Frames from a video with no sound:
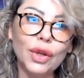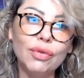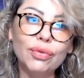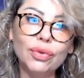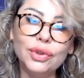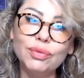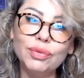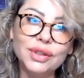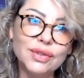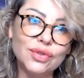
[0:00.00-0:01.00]
40
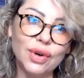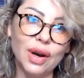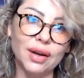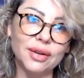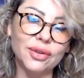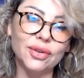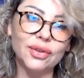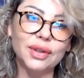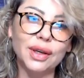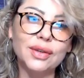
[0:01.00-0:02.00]
minutes track.
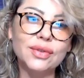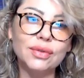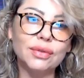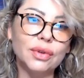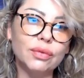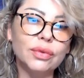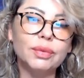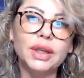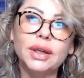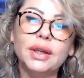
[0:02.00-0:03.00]
Okay, so there will
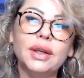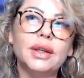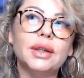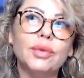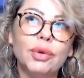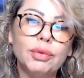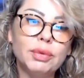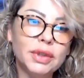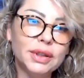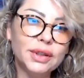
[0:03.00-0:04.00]
be
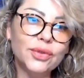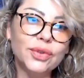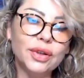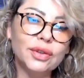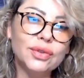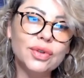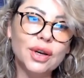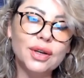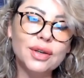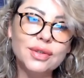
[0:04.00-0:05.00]
probably different
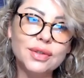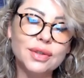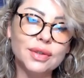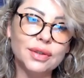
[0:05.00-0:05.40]
tracks,